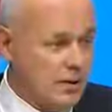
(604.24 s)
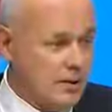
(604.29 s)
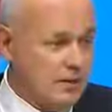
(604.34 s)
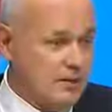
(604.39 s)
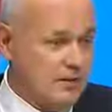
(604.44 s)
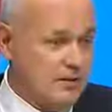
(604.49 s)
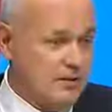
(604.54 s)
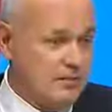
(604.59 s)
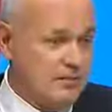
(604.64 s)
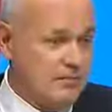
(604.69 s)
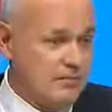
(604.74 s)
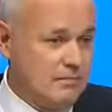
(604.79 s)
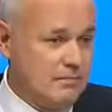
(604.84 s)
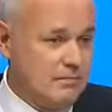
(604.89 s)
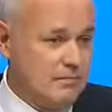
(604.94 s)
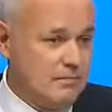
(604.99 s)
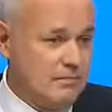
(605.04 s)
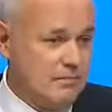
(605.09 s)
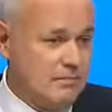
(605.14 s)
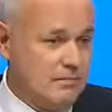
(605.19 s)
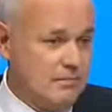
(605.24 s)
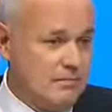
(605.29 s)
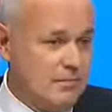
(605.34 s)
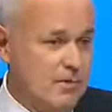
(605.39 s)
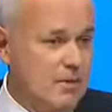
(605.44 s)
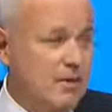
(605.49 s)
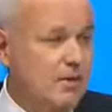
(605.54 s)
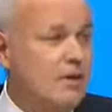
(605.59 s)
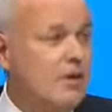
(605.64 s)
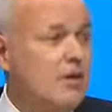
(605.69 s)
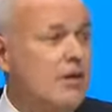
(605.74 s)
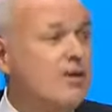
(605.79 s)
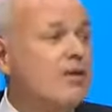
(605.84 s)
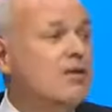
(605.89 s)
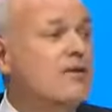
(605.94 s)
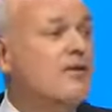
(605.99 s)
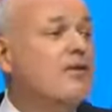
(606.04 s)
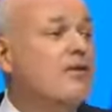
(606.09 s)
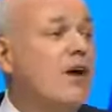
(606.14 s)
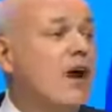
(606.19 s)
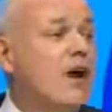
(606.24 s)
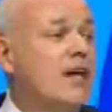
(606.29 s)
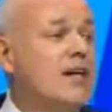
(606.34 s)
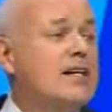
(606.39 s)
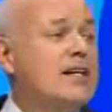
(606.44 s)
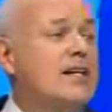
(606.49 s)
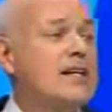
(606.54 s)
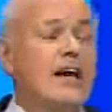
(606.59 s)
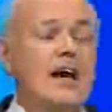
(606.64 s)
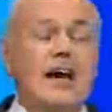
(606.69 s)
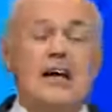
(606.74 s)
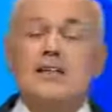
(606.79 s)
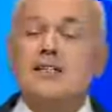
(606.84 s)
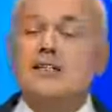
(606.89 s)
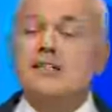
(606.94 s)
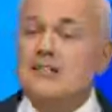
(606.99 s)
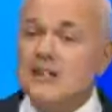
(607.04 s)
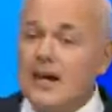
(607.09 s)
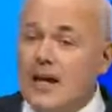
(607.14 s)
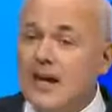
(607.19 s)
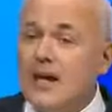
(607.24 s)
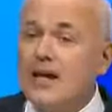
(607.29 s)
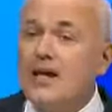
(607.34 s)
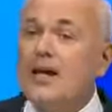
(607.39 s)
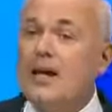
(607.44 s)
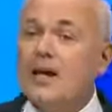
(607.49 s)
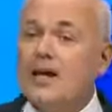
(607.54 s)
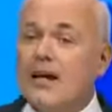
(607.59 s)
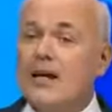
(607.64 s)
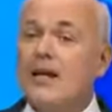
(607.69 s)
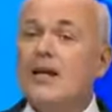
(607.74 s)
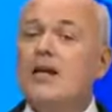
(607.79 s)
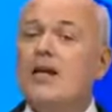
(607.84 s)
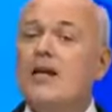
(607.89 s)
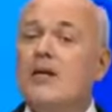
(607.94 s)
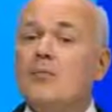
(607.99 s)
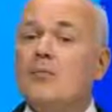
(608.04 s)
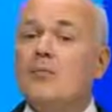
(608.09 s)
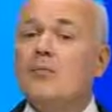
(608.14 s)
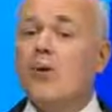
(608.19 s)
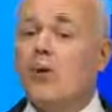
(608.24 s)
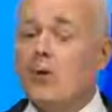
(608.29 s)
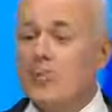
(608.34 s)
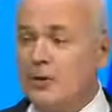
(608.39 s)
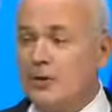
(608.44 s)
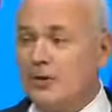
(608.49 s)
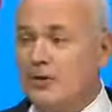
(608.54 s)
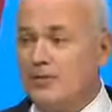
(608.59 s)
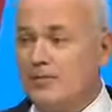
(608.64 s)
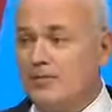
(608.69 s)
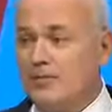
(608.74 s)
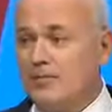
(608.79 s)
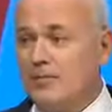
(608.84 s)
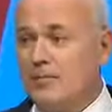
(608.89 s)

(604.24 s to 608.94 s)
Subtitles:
with us to find and stay in employment,